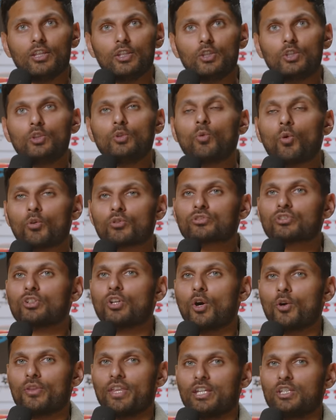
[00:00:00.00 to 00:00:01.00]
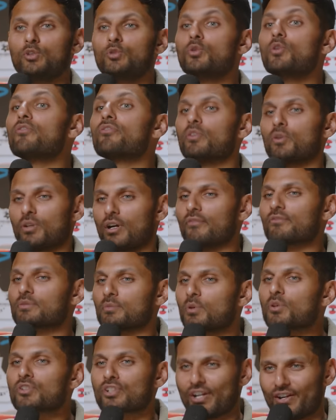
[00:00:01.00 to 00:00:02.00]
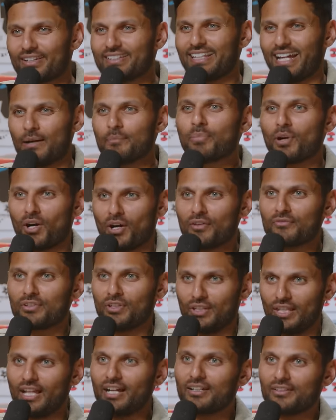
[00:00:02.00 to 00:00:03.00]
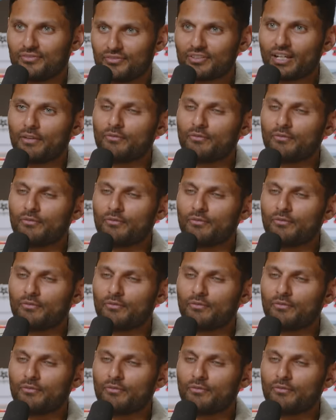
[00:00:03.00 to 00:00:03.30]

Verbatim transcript: you also know that you do feel comfortable sharing that part of your life.